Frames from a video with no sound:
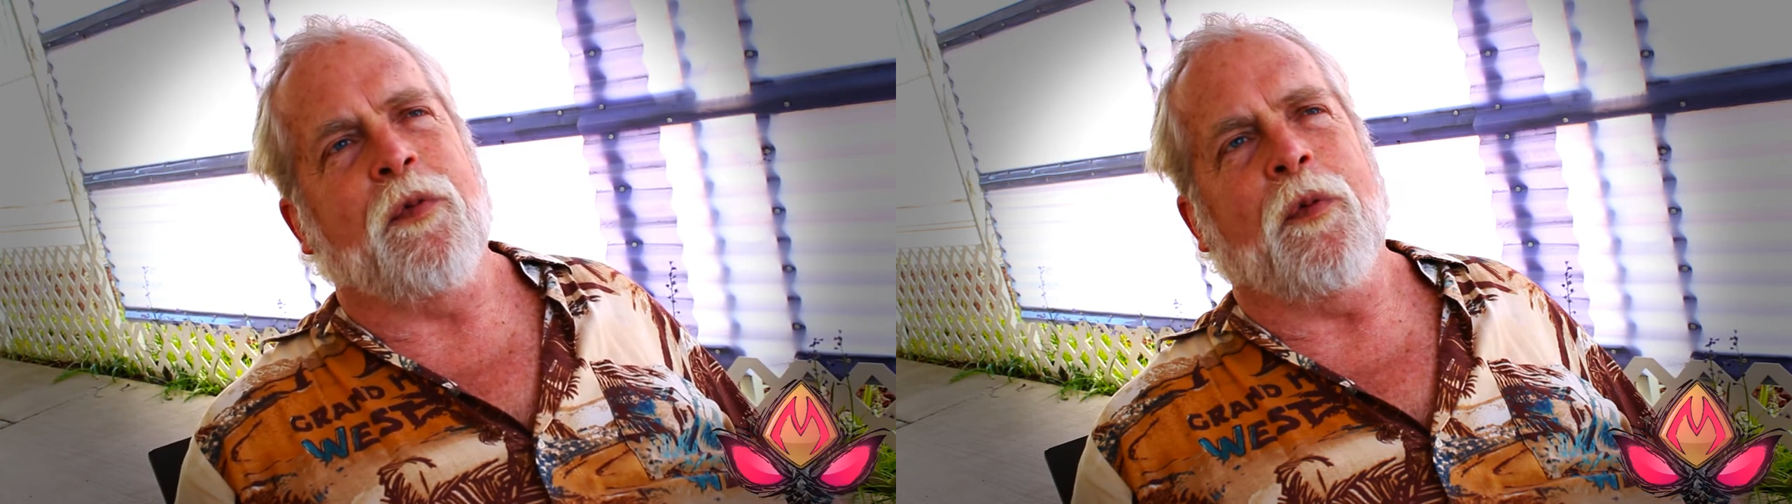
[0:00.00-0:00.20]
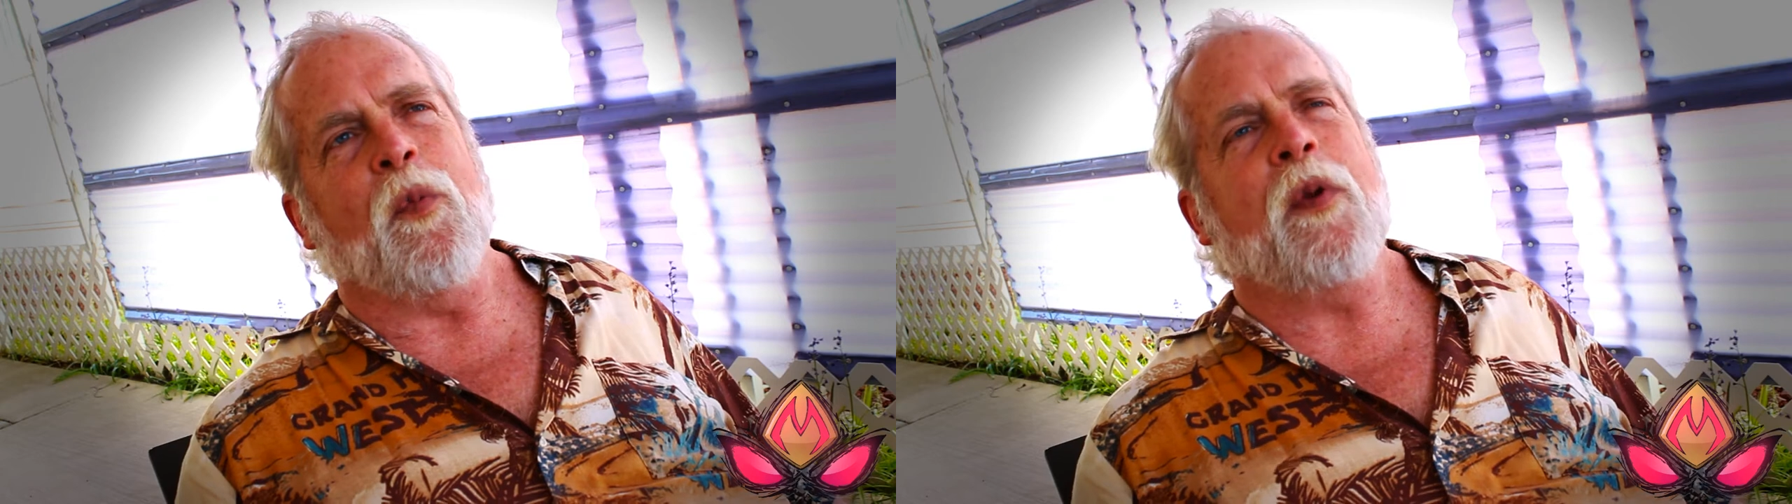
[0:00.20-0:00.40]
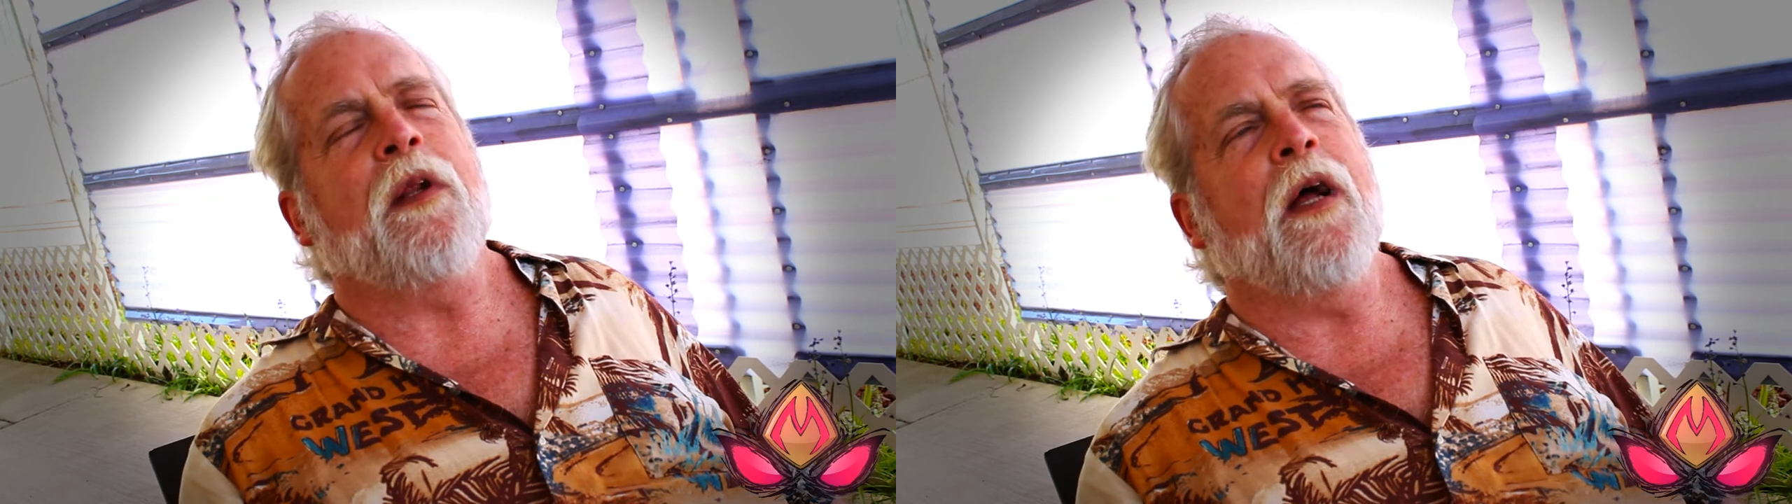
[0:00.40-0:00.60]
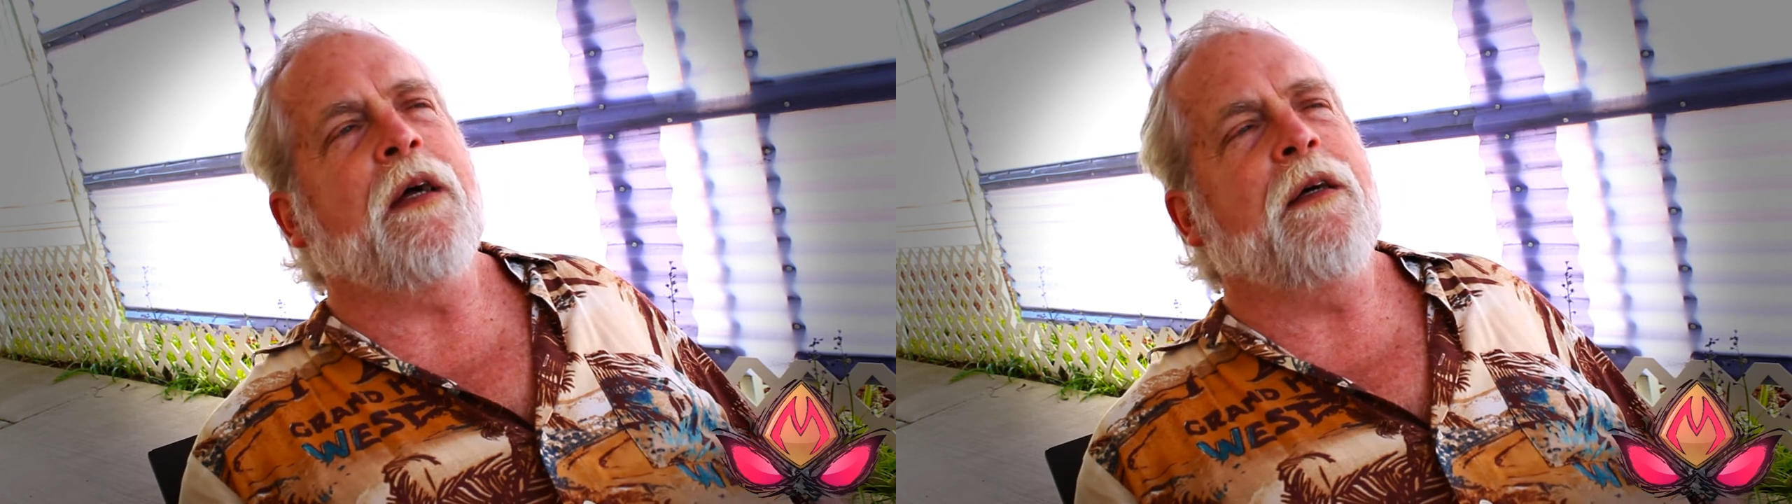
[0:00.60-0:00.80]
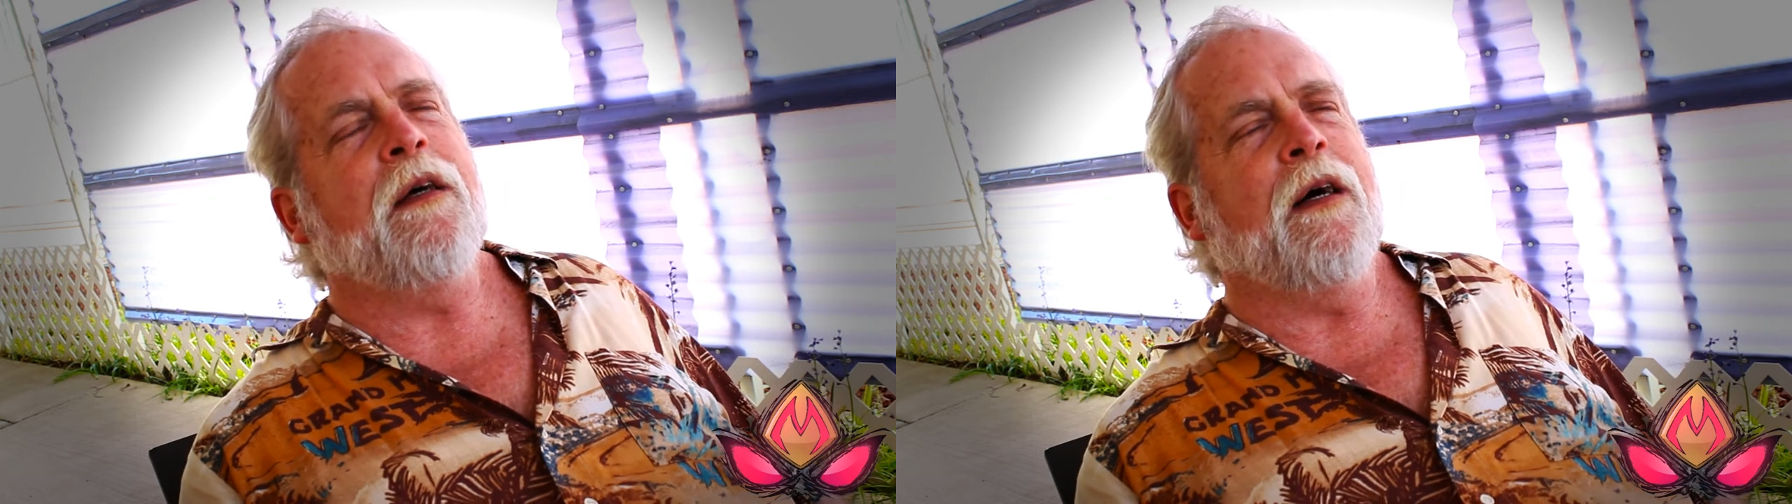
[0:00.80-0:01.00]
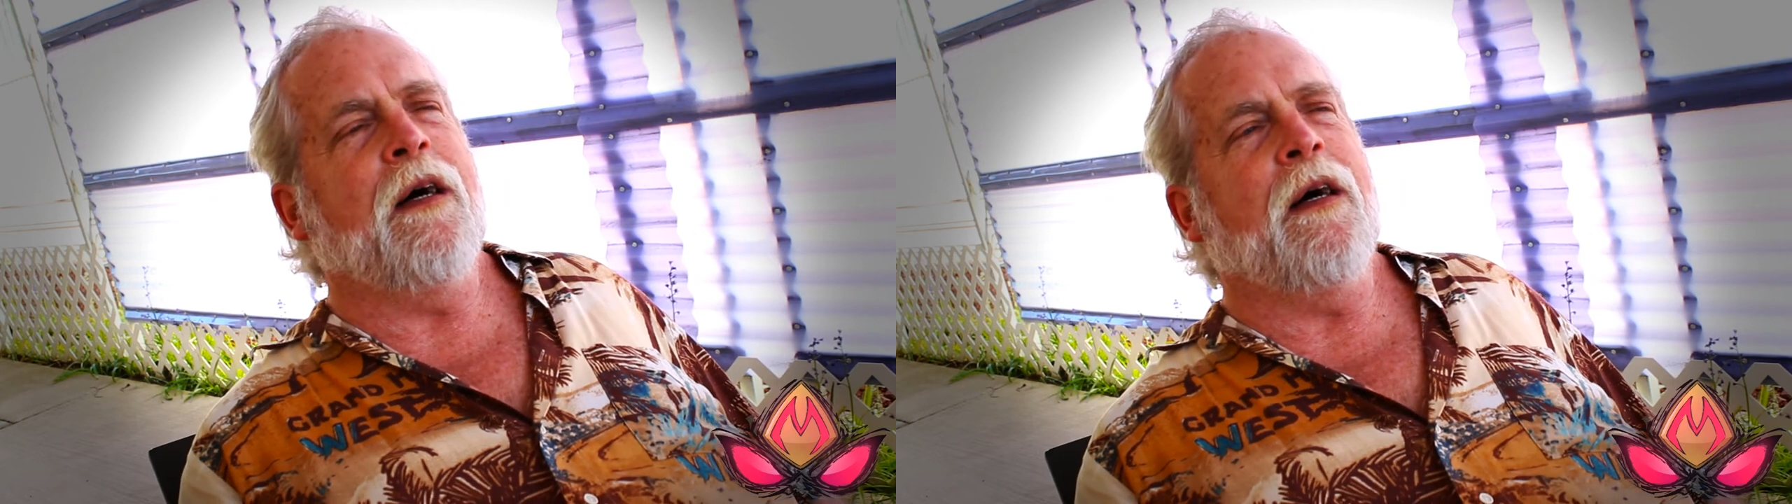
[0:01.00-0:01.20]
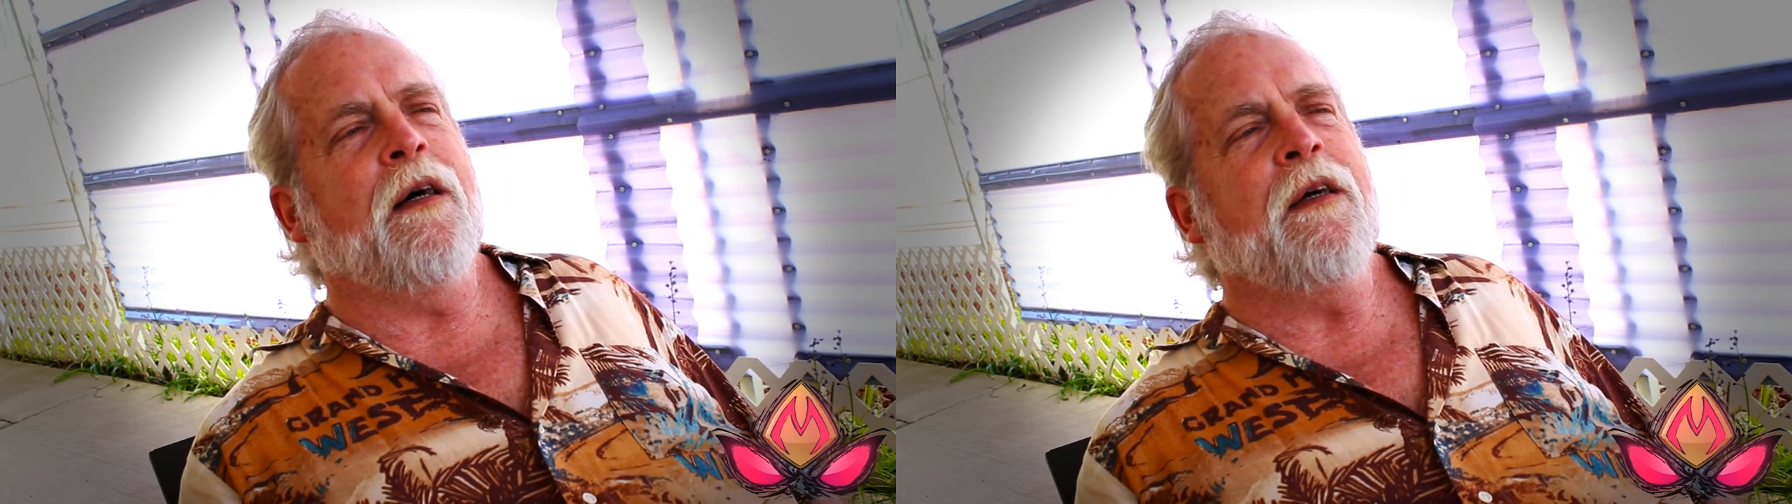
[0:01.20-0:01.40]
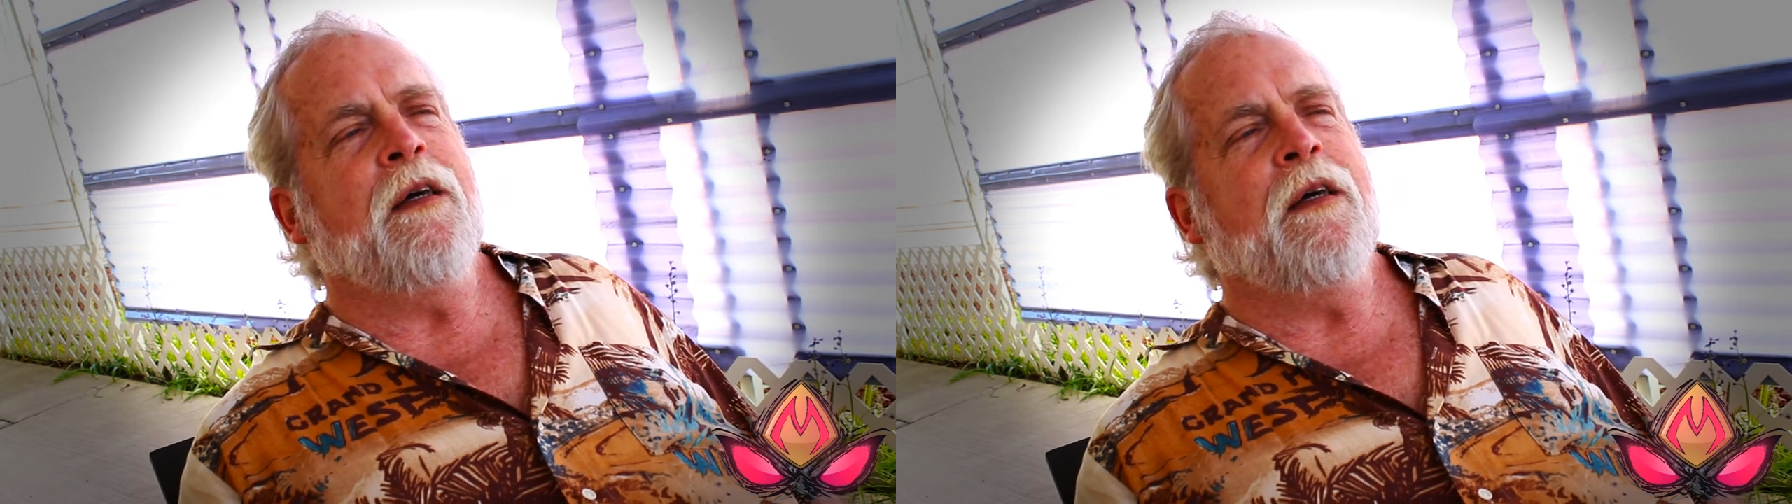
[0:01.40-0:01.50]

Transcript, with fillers: thrilled with, like uh, uh,